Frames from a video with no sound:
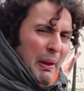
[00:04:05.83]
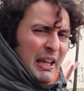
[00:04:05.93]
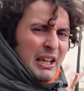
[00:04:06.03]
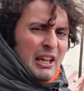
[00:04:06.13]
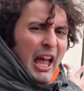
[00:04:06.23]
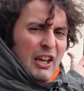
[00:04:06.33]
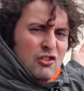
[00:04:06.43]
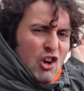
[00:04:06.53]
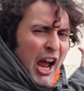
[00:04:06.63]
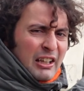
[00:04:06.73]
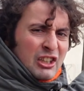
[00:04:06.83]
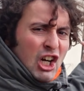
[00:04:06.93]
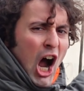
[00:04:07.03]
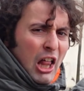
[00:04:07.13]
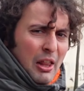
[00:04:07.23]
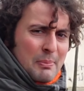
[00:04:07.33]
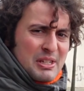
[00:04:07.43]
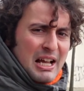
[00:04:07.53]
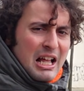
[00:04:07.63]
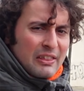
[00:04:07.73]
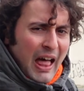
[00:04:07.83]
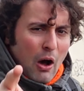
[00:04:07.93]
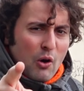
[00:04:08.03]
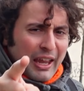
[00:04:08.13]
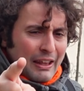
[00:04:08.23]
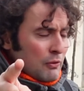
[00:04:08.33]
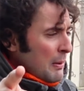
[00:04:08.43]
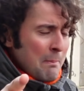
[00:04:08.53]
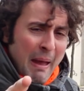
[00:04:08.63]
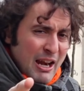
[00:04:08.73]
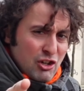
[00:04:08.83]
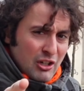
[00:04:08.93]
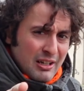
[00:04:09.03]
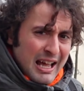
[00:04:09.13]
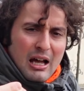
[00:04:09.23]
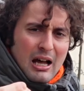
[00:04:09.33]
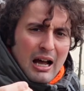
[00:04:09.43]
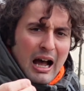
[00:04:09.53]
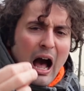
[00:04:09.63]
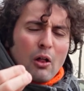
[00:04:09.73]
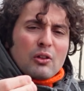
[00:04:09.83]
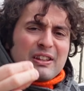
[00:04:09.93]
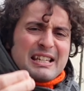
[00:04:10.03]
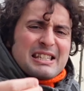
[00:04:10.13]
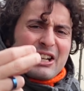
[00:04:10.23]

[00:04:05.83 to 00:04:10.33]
big and giant columns. Now, can you imagine how these